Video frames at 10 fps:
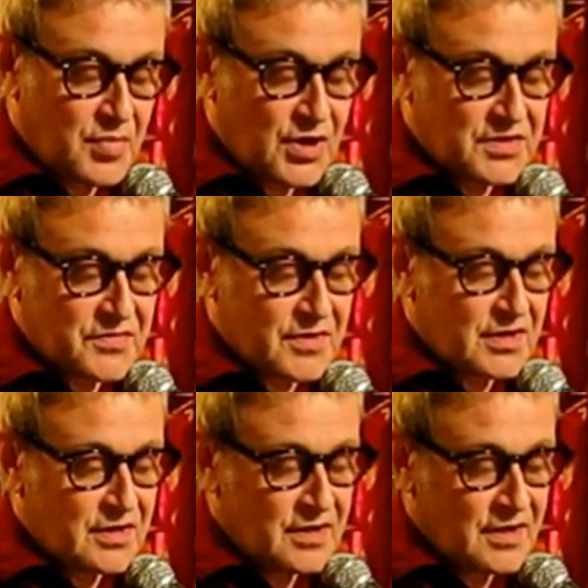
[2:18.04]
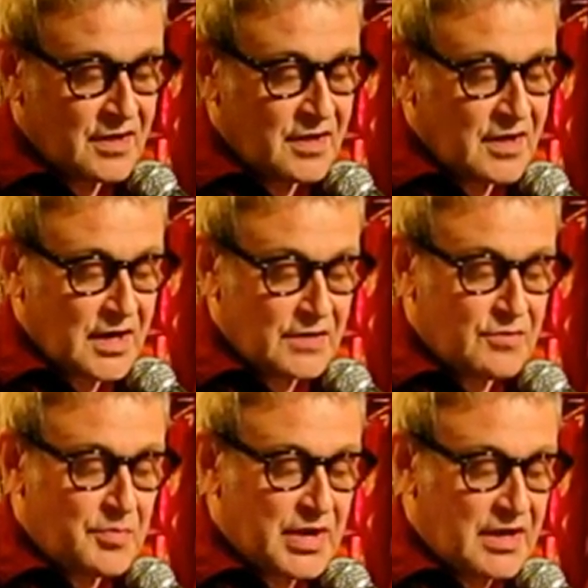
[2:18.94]
Part 3.
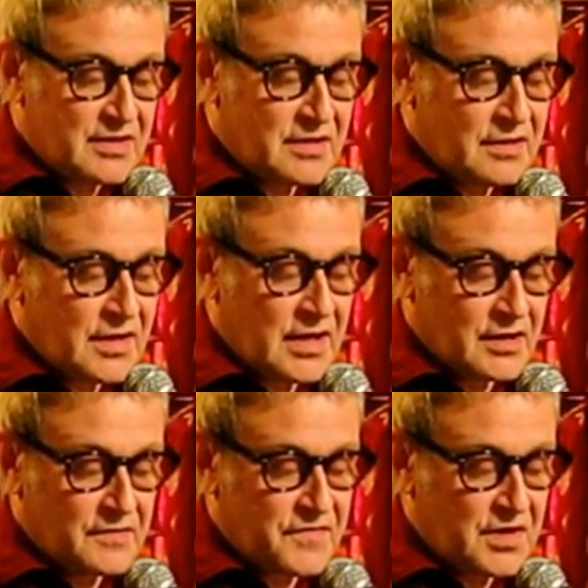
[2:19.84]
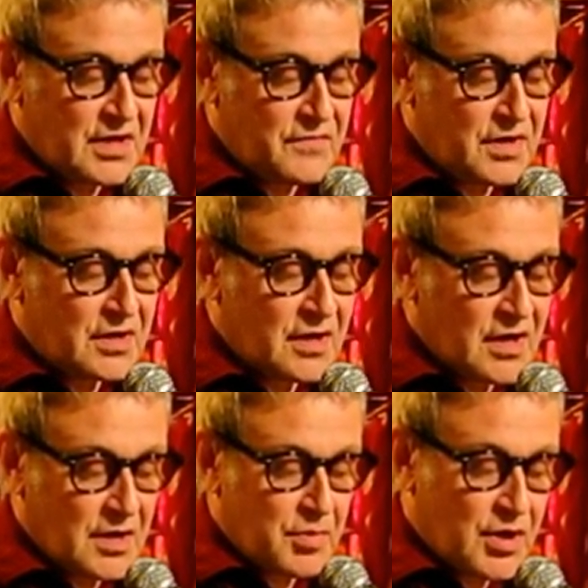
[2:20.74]
Unrepentant and unforgiving,
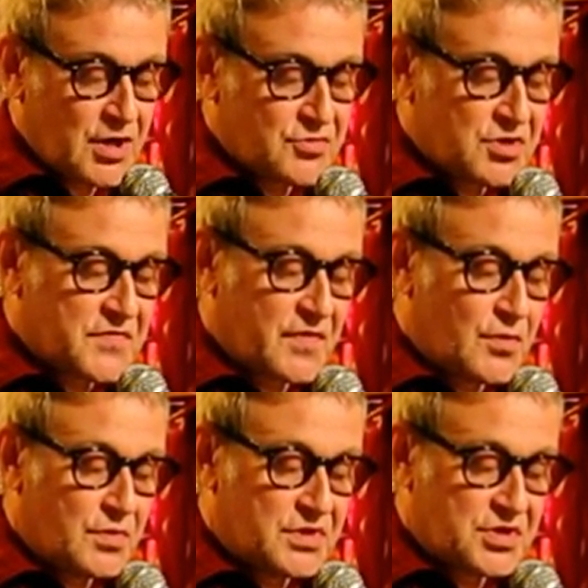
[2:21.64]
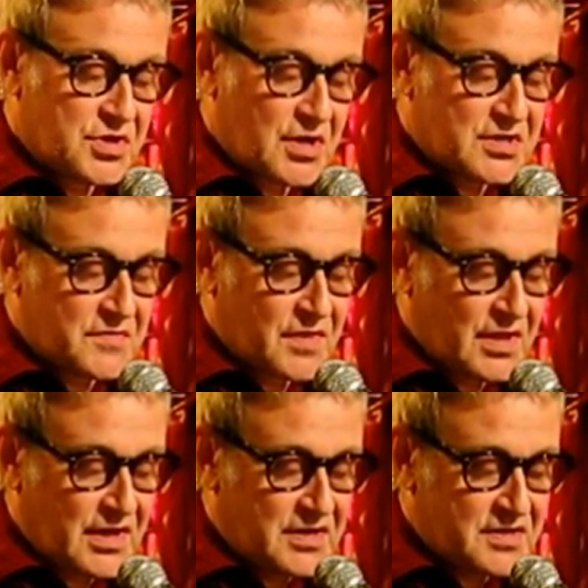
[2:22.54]
a partridge flew into shards of
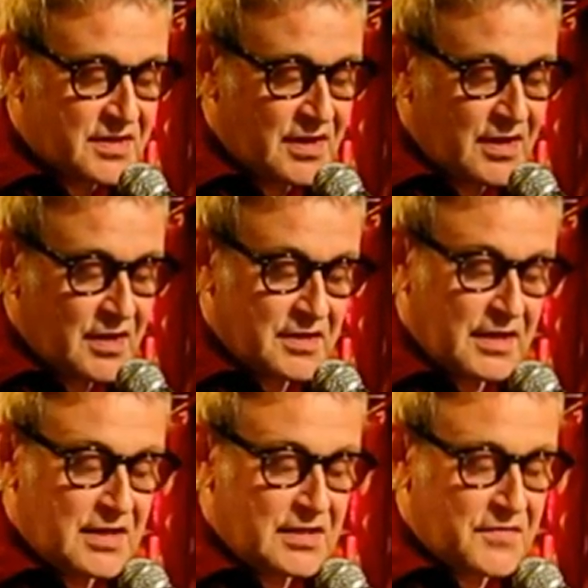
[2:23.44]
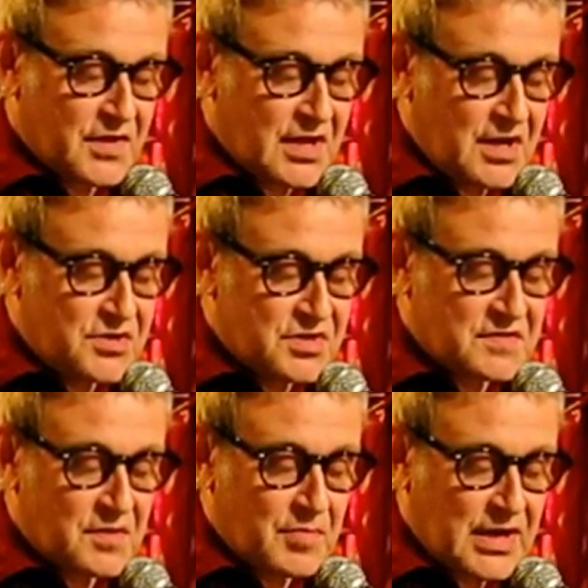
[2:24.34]
glass. The identifications
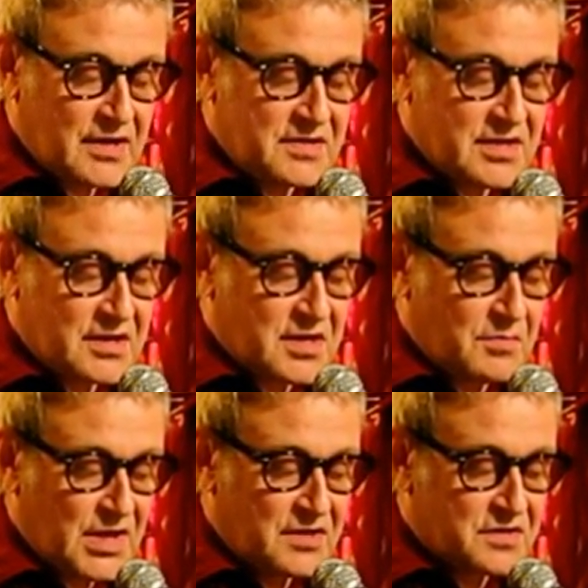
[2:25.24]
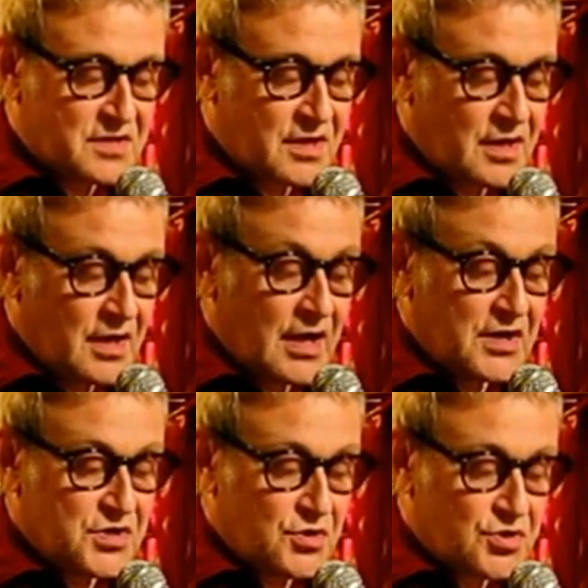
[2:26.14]
of the bodies had commenced.
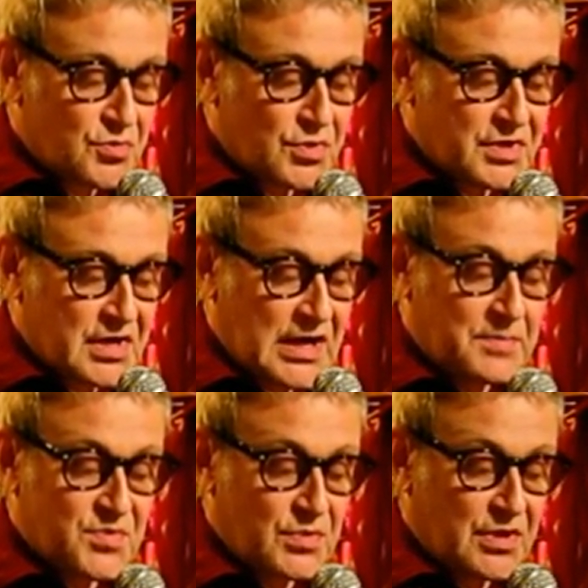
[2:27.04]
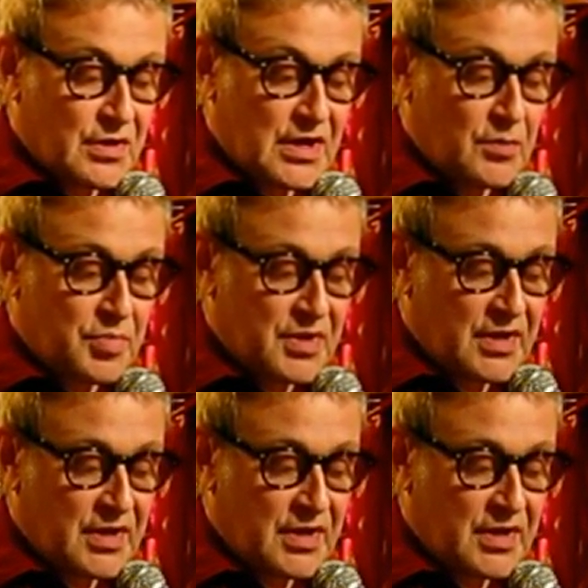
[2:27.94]
As usual, the cops were no help.